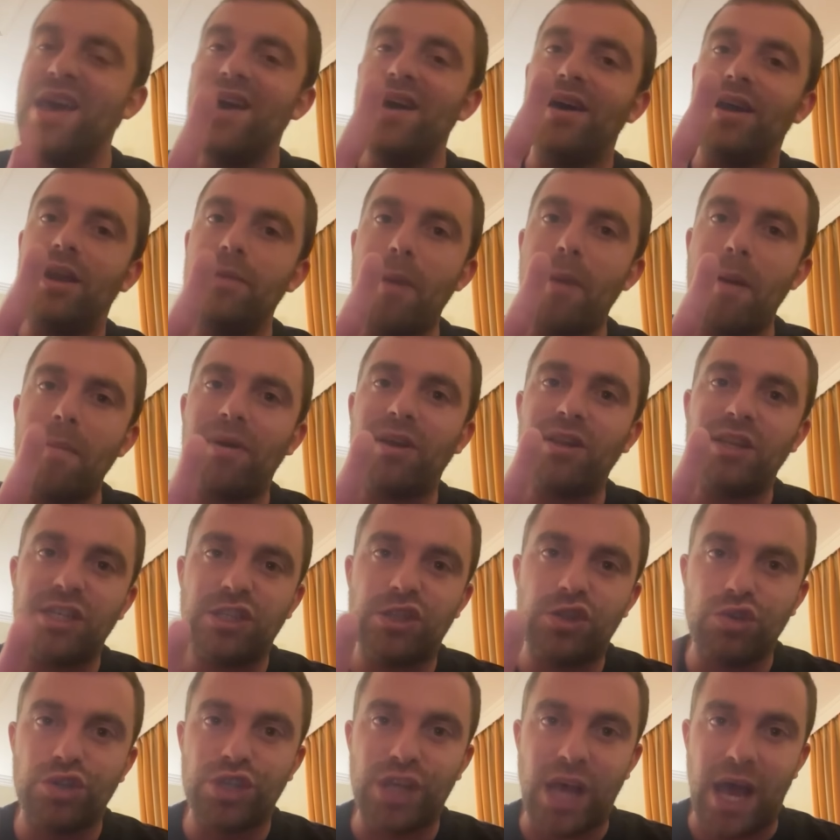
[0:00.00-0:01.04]
Remember these
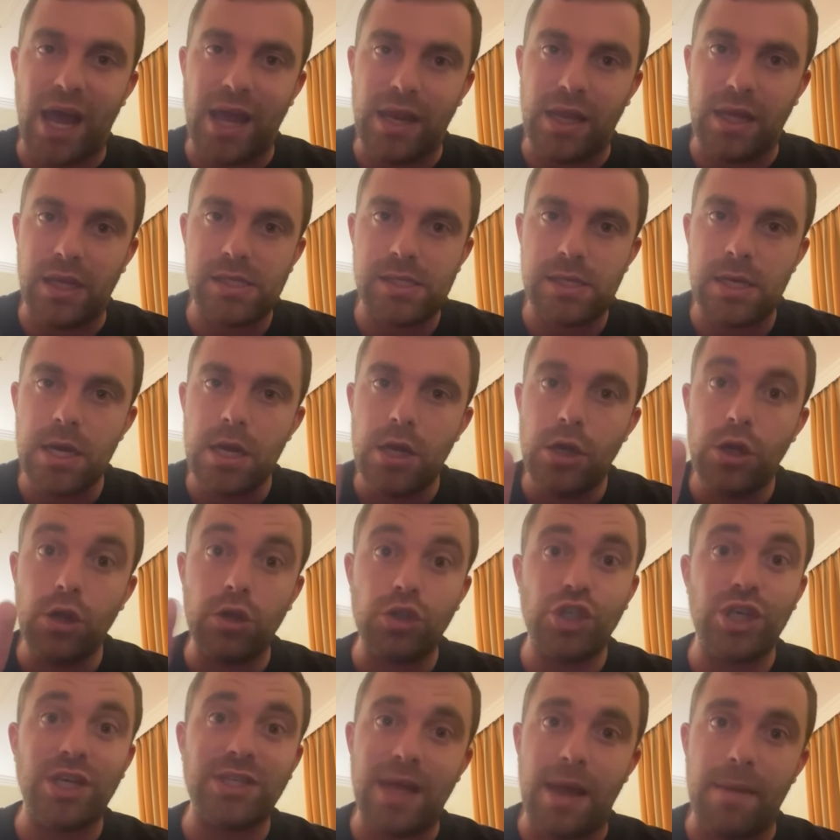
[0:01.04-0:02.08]
two signings. Not
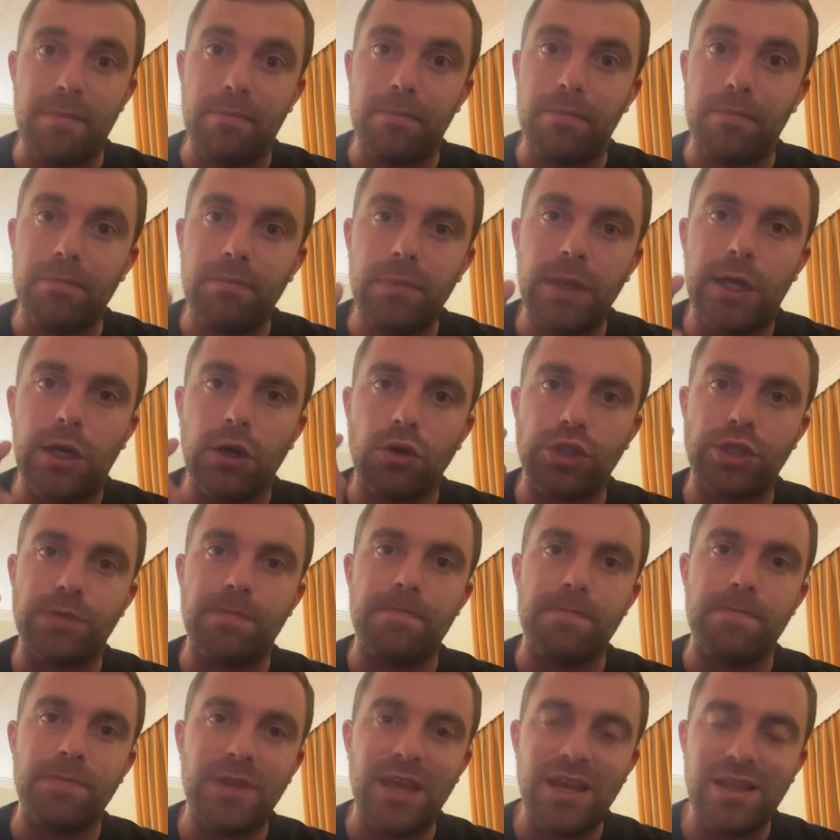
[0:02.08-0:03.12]
just them, because
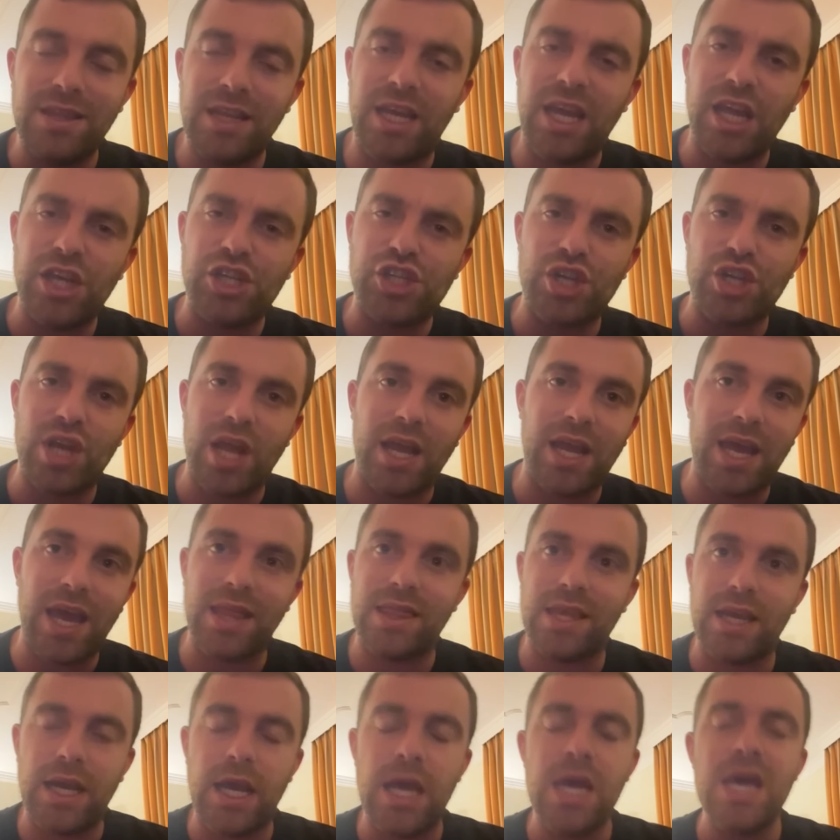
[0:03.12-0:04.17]
the indication I'm
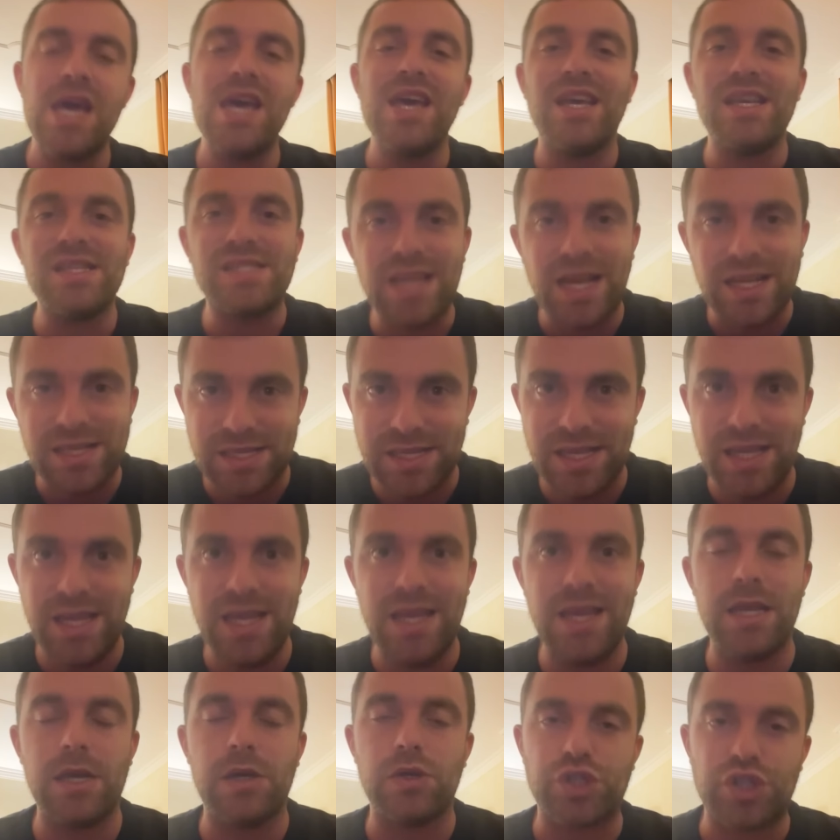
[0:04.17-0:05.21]
getting is that
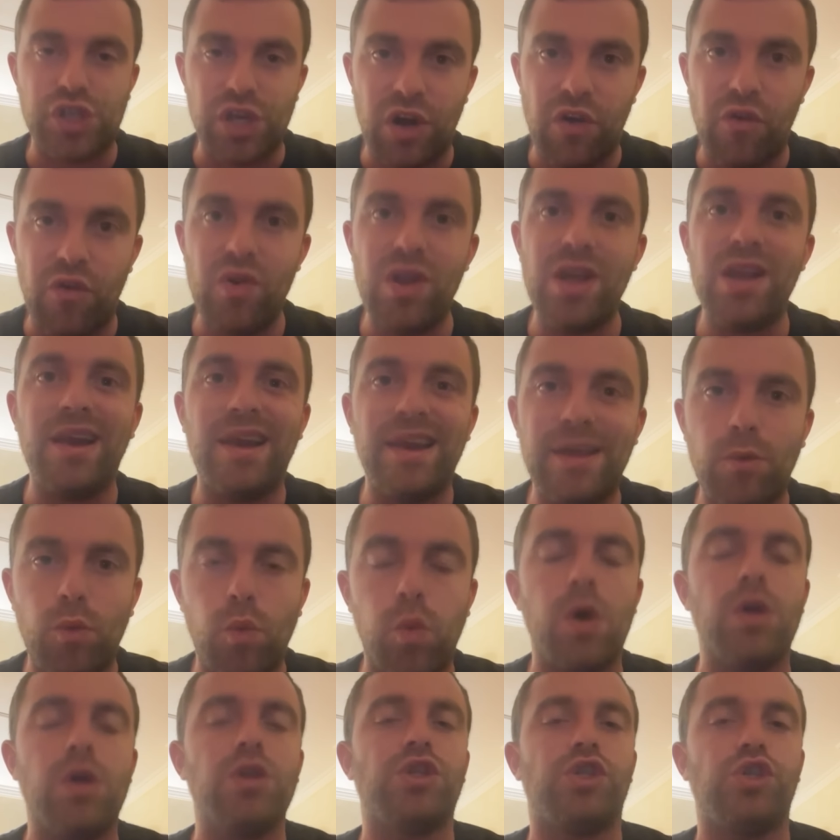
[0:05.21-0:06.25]
Ineos really
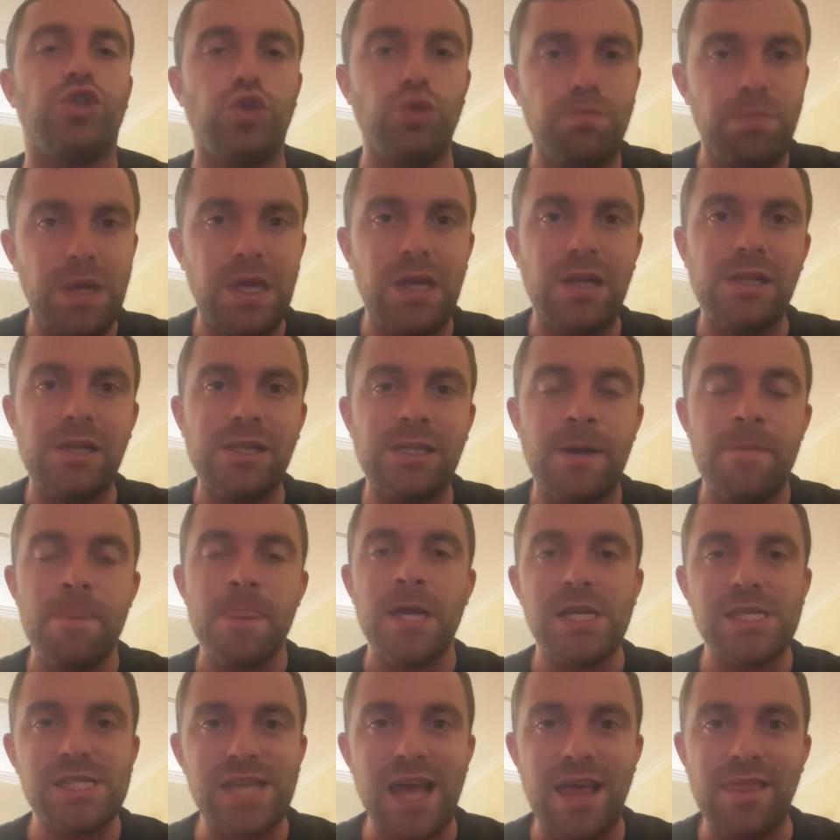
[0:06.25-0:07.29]
want to build
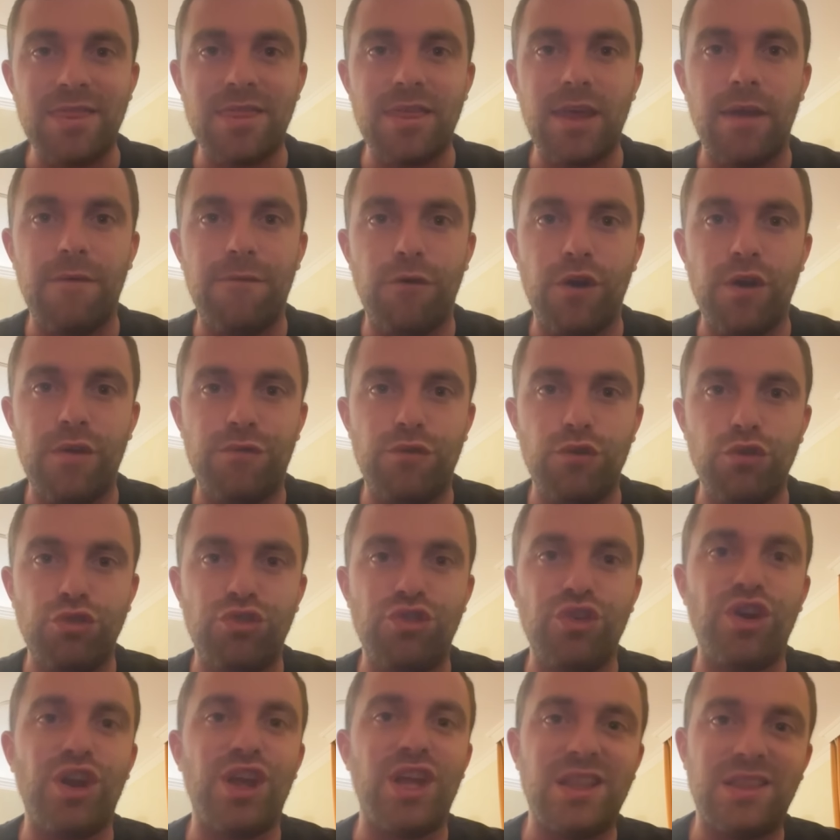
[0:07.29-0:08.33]
something for the
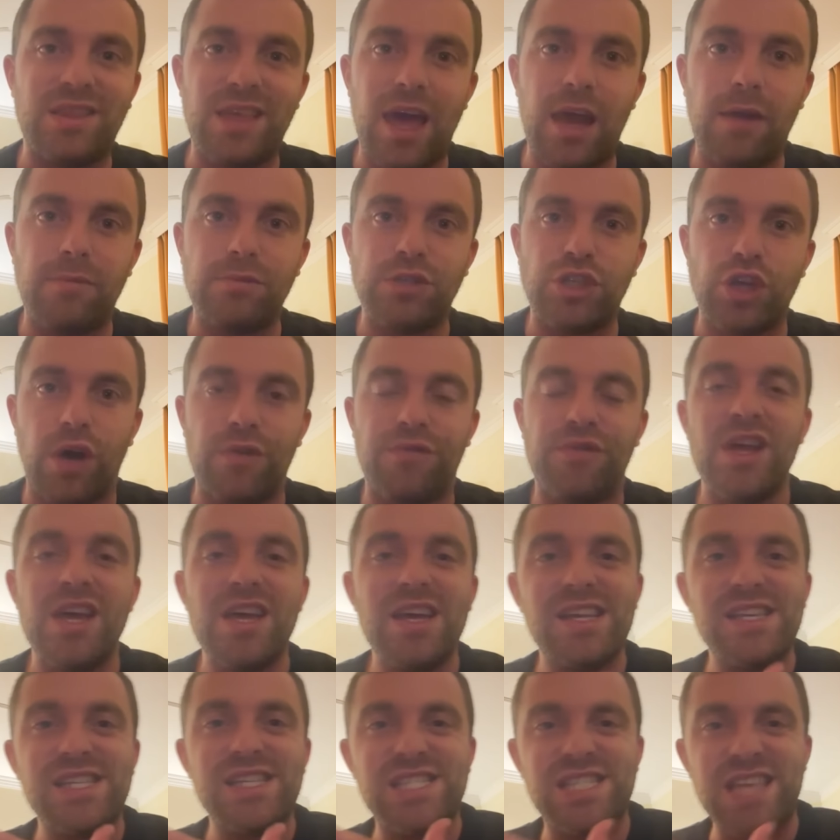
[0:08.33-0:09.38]
future in terms of
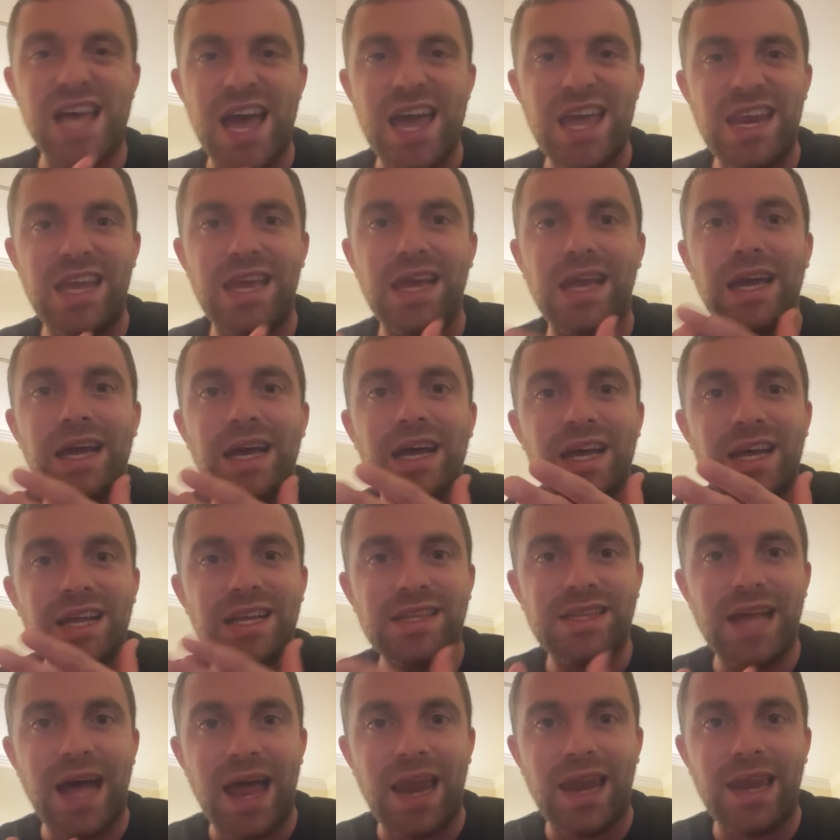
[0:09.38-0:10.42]
signing
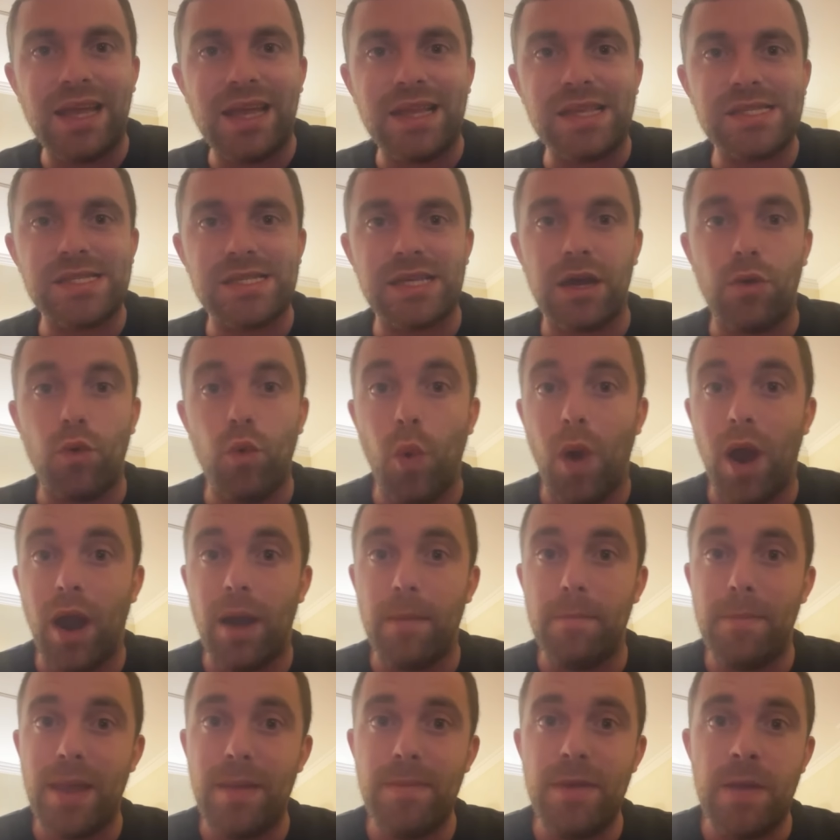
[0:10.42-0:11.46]
talents who are
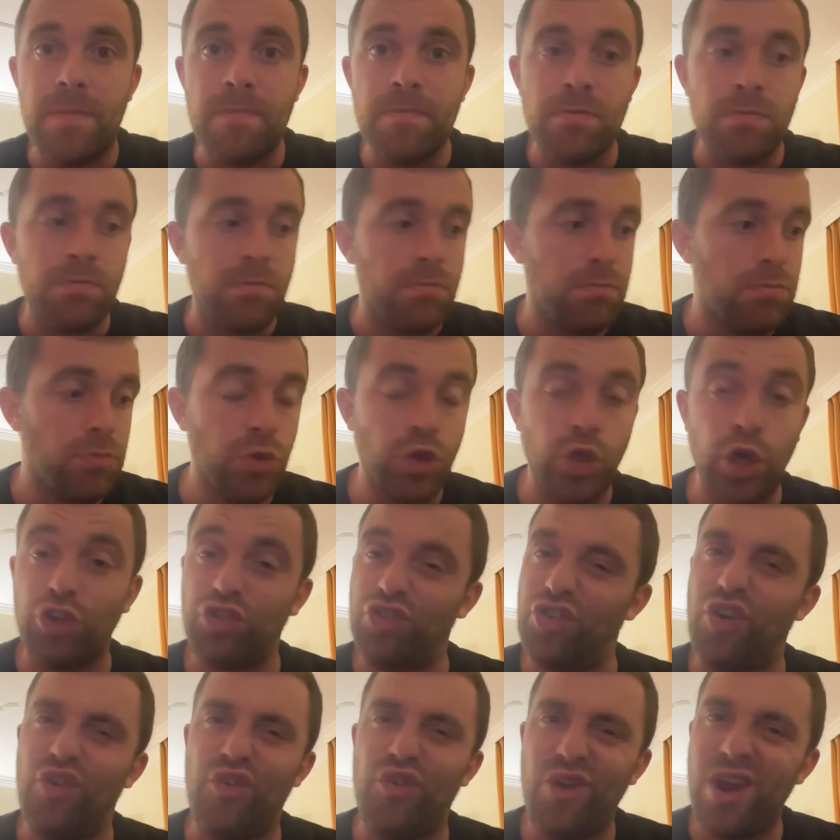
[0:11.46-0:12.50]
maybe
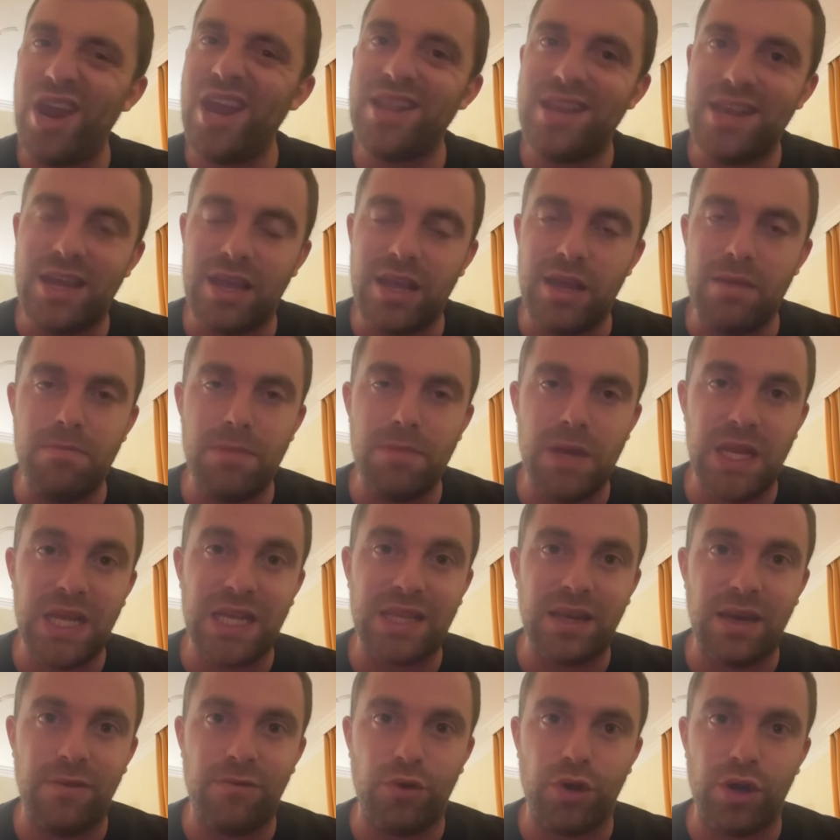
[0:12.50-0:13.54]
not ready
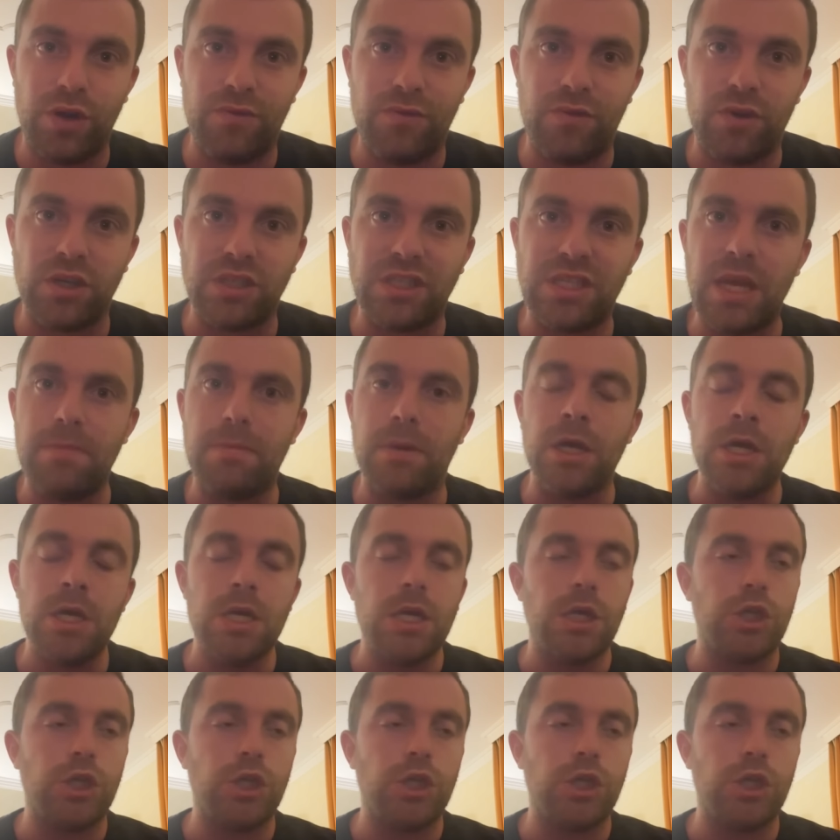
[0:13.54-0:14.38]
immediately for the first team.